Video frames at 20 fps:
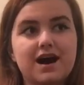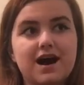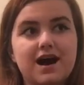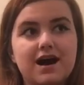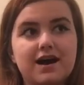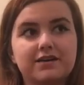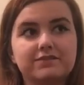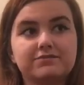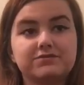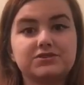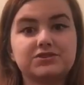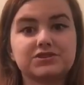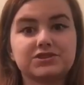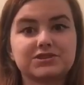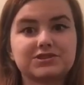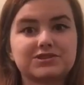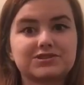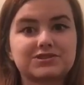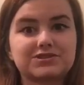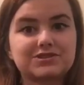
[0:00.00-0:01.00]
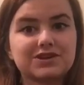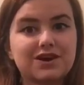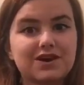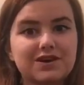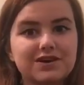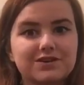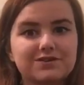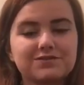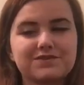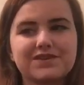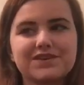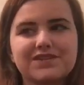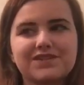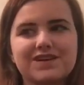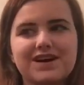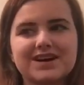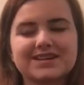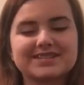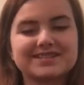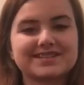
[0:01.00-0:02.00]
I've just started
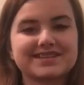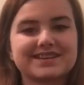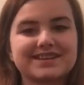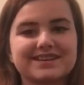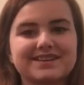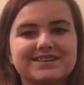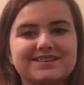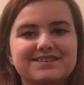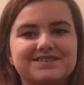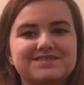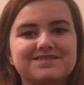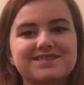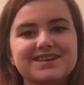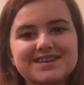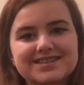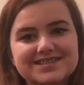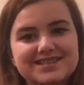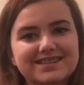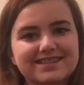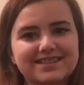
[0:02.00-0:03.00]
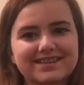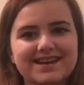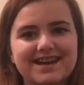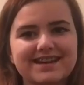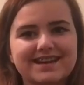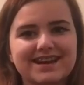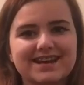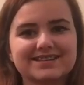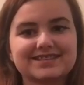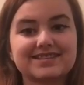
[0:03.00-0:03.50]
realizing recently, I guess,